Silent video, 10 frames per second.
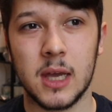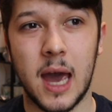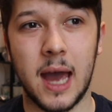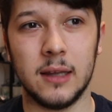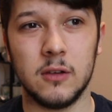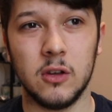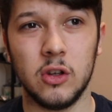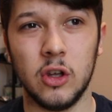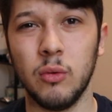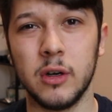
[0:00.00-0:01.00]
And
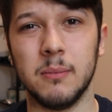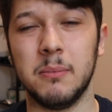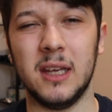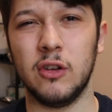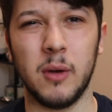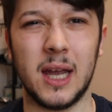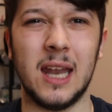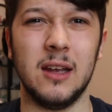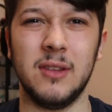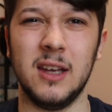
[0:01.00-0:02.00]
you wouldn't be doing
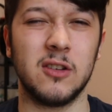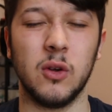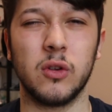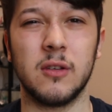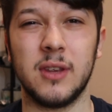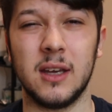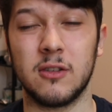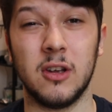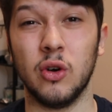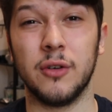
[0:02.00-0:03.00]
any of these sorts of things
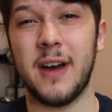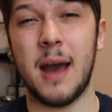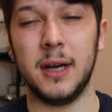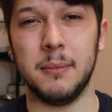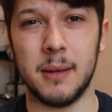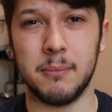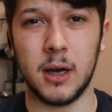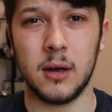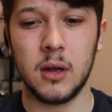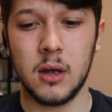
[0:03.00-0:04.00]
to your family member.